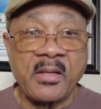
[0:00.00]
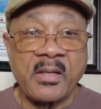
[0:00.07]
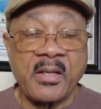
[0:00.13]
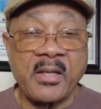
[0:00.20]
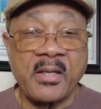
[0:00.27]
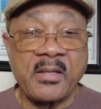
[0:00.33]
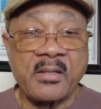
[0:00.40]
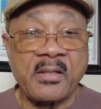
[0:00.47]

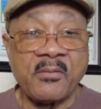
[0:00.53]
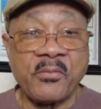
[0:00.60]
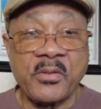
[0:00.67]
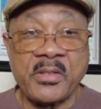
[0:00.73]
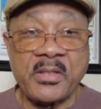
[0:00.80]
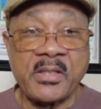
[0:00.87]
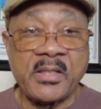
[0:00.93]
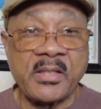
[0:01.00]
And if we
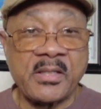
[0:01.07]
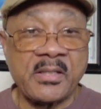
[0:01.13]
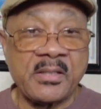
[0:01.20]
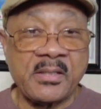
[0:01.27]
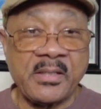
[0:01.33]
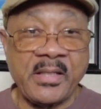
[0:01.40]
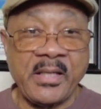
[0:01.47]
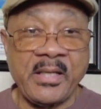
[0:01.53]
did get
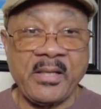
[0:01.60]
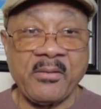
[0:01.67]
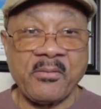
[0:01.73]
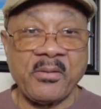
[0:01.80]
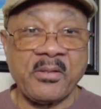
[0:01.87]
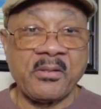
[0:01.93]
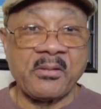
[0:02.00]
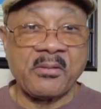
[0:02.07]

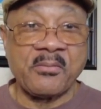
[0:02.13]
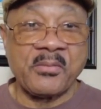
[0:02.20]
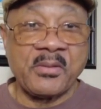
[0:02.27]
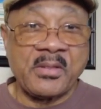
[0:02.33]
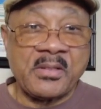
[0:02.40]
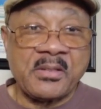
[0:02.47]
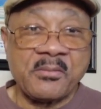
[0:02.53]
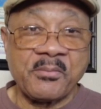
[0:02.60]
angry or
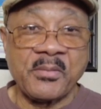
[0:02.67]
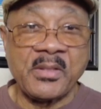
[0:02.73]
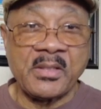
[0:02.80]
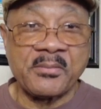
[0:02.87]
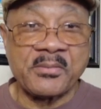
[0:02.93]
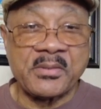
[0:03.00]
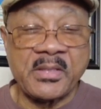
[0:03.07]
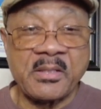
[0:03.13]

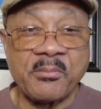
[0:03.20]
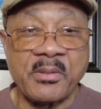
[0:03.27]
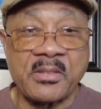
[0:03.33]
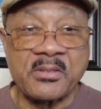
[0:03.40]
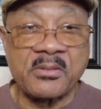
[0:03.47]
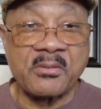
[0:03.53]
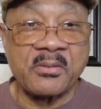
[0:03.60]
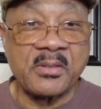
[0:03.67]
upset about
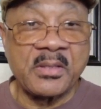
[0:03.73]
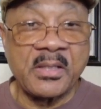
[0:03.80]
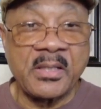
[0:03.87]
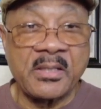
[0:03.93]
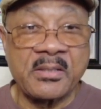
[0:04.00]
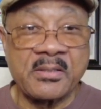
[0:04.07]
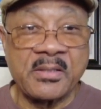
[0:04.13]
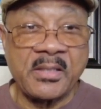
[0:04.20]
certain
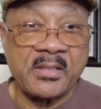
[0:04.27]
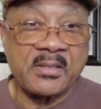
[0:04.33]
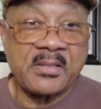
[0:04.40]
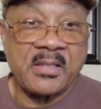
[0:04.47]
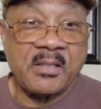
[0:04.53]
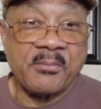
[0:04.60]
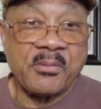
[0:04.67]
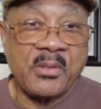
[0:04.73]
things, she gets
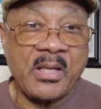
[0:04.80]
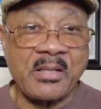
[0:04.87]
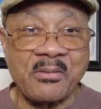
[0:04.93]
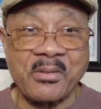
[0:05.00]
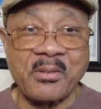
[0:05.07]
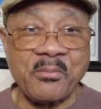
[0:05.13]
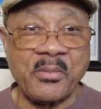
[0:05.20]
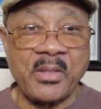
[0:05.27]
temper. I
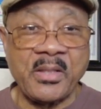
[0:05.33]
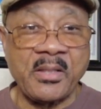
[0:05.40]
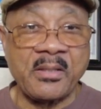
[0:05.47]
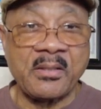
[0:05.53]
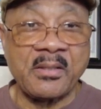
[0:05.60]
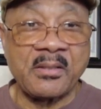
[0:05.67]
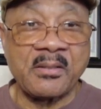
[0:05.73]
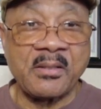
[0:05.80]
don't get mad.
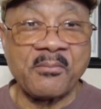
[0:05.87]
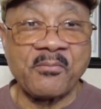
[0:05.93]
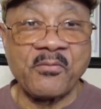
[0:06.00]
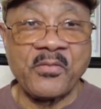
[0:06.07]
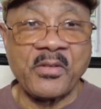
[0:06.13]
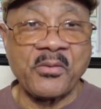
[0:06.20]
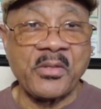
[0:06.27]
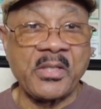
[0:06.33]
I'm
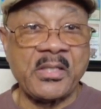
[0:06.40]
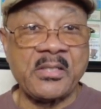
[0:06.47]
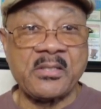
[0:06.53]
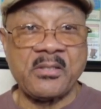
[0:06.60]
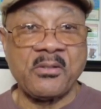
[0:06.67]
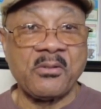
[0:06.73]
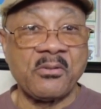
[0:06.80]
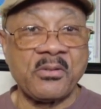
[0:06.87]
very
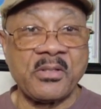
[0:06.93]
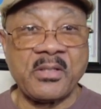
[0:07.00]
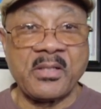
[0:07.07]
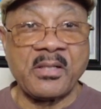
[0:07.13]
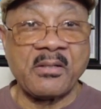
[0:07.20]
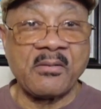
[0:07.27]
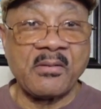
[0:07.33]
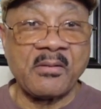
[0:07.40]
easygoing
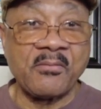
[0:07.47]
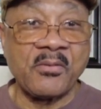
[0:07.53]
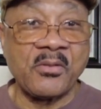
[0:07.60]
now. I've